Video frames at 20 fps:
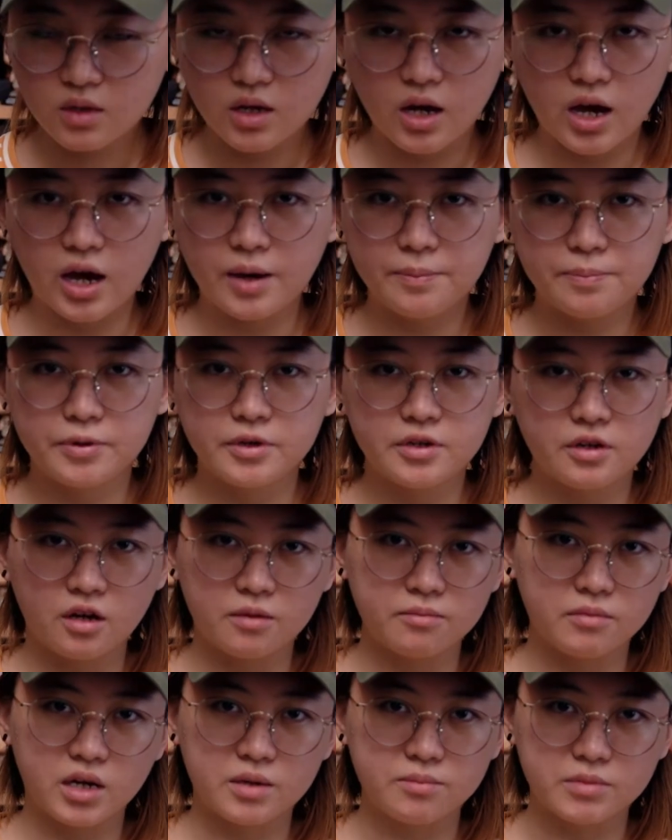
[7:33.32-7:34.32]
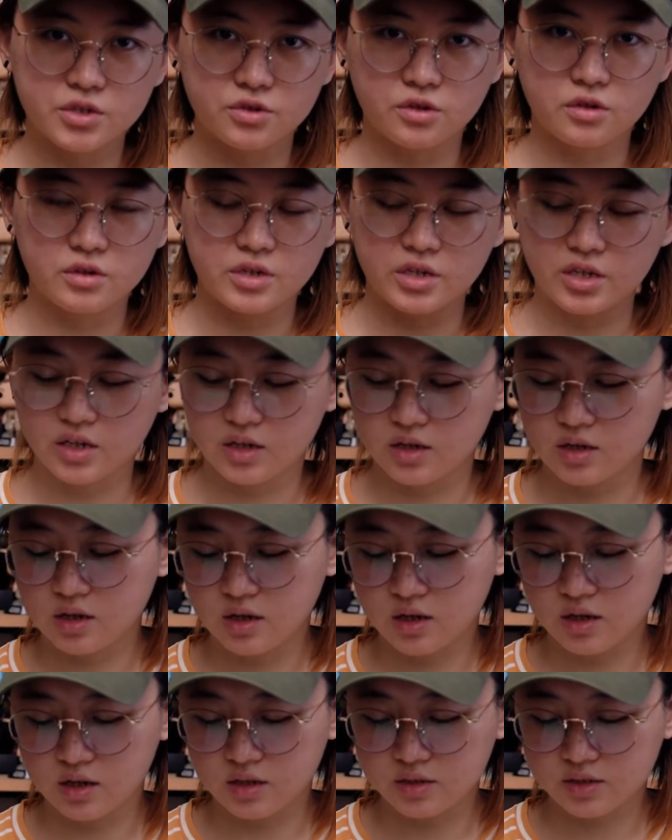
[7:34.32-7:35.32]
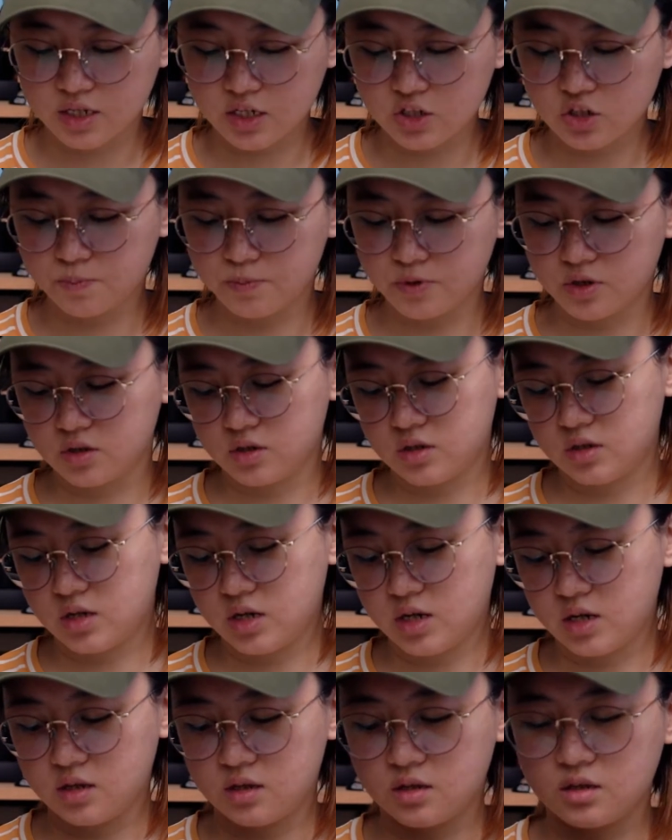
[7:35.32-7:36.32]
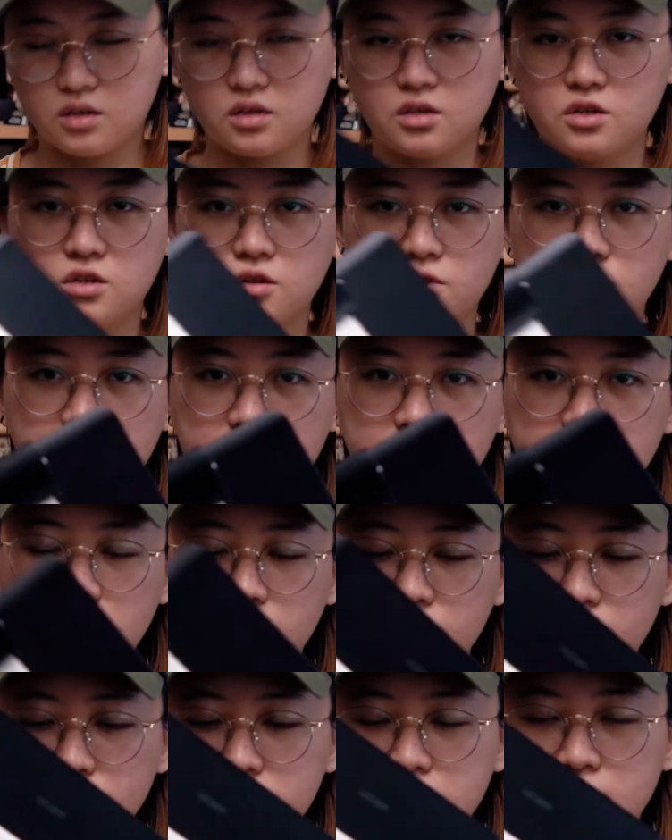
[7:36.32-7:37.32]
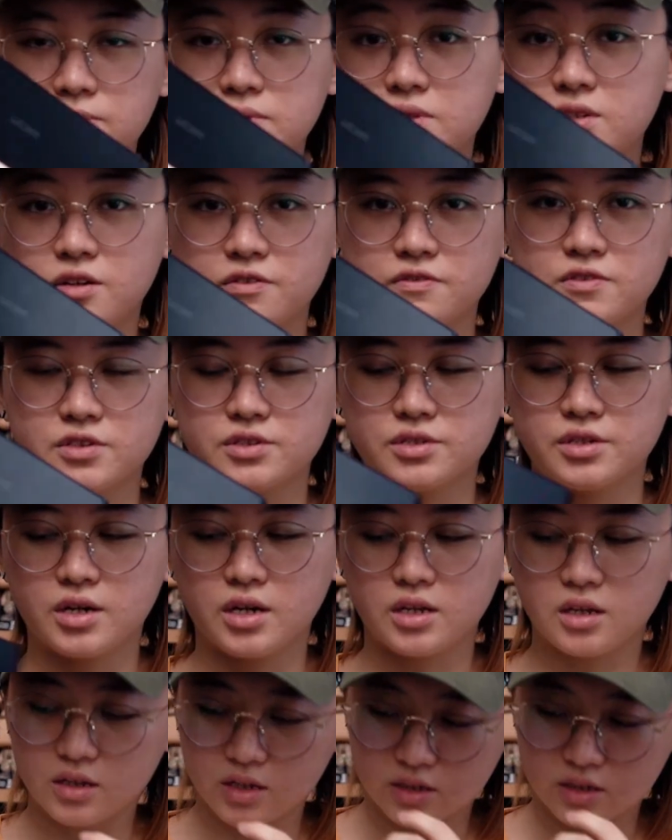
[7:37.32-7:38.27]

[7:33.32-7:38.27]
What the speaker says: I put on my Midori sketchbook and I kind of wrote some stuff just to kind of